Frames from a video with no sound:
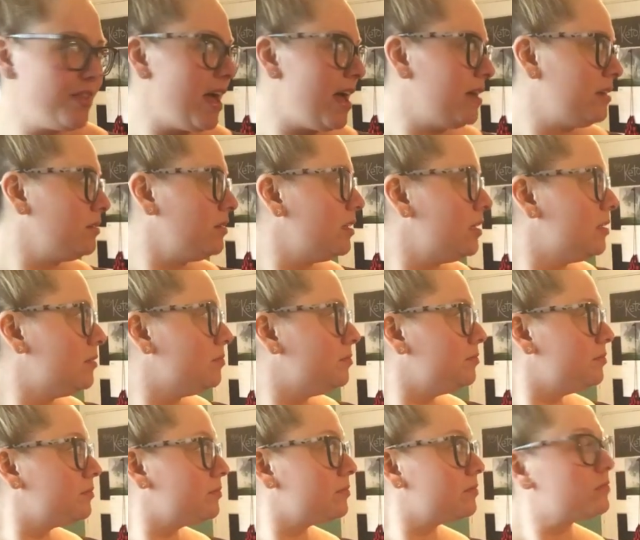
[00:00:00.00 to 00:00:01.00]
that,
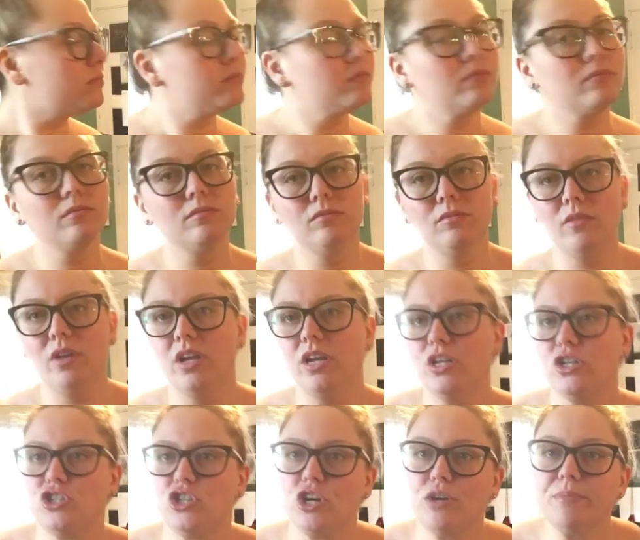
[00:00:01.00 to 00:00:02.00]

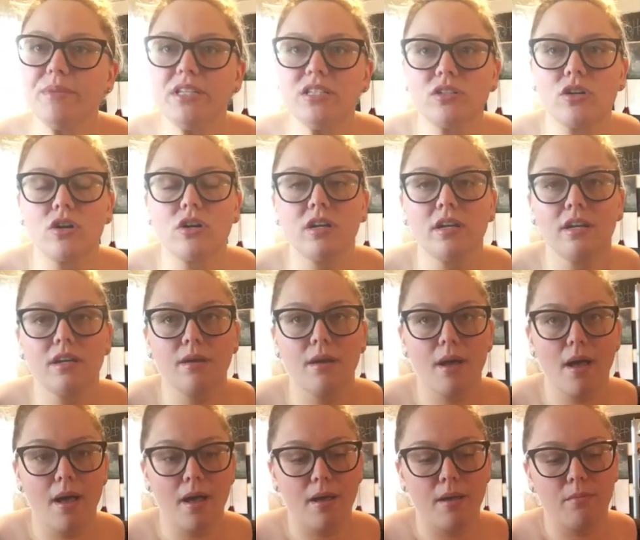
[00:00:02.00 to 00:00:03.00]
Jeremy started
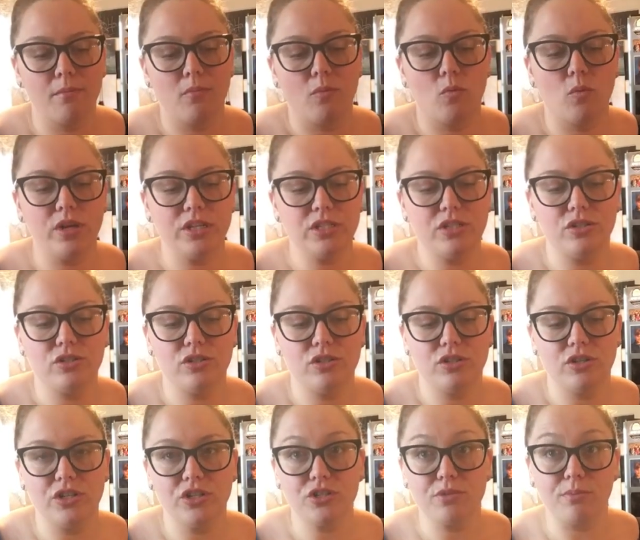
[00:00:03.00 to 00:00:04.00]
1 to
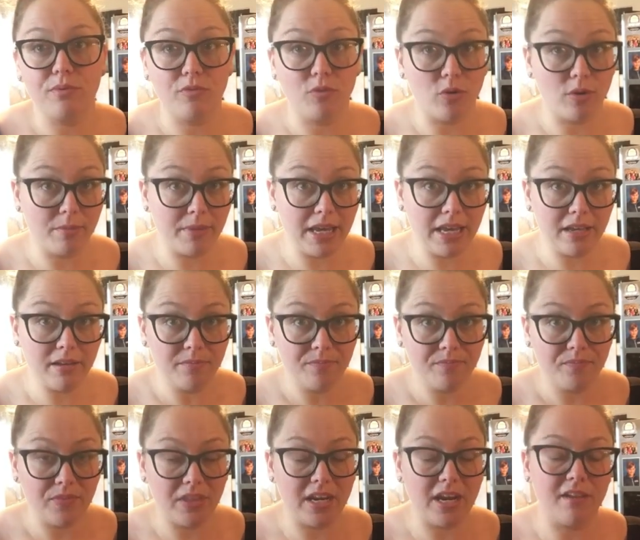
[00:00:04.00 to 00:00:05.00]
2 years before me,
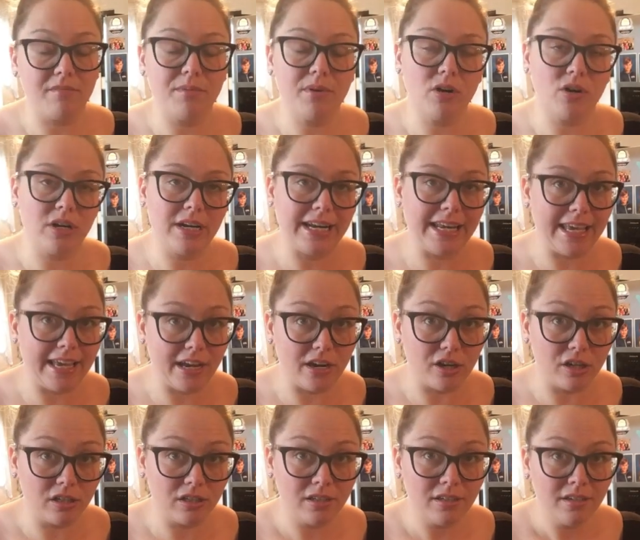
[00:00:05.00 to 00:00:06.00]
and I've been on it a year.
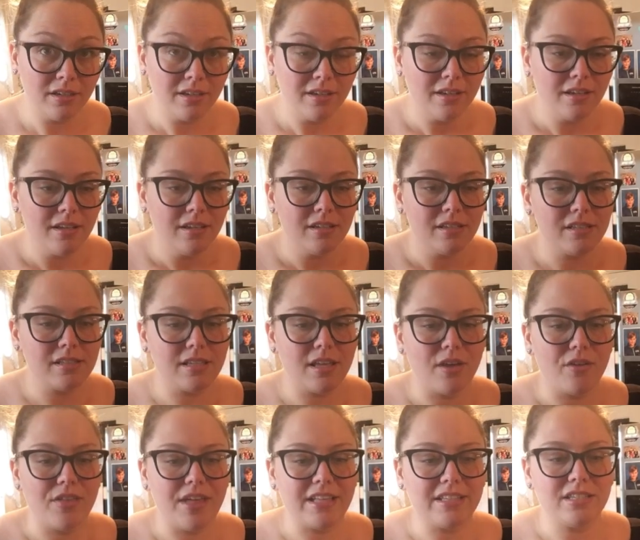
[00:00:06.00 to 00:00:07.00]
So
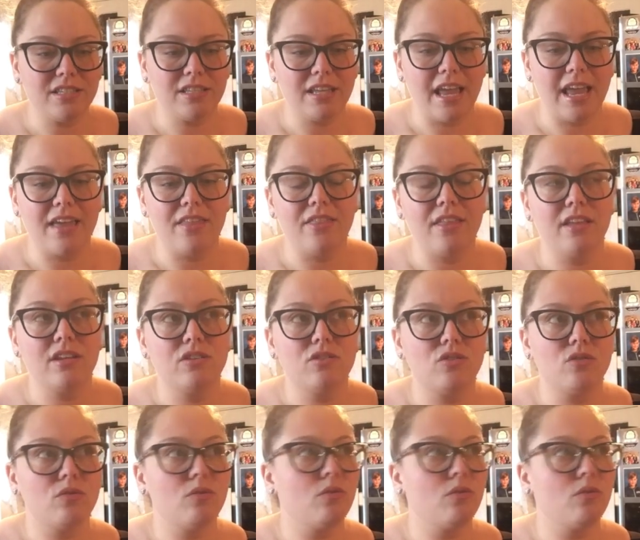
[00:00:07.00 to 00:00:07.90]
that's, and then